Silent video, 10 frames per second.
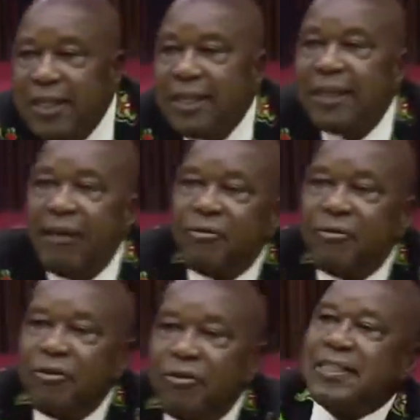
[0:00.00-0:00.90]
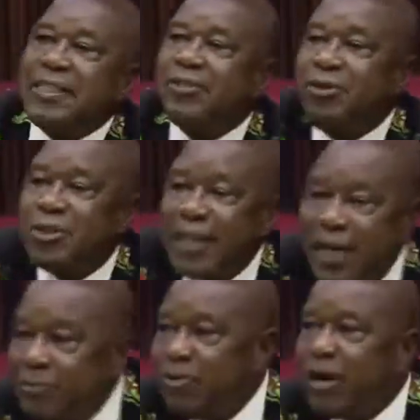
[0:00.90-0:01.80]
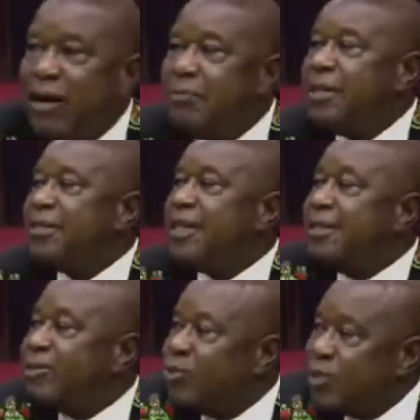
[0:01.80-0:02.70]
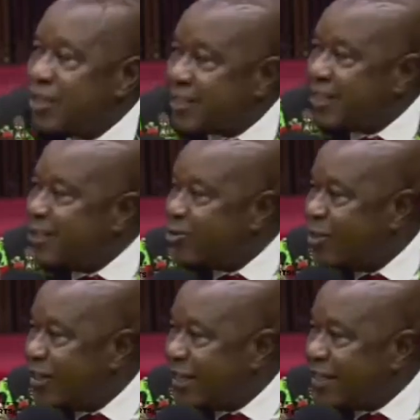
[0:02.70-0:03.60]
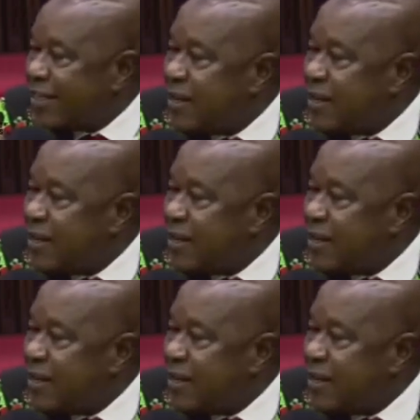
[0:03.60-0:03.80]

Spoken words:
therefore this is your time to come and then do this and do and that.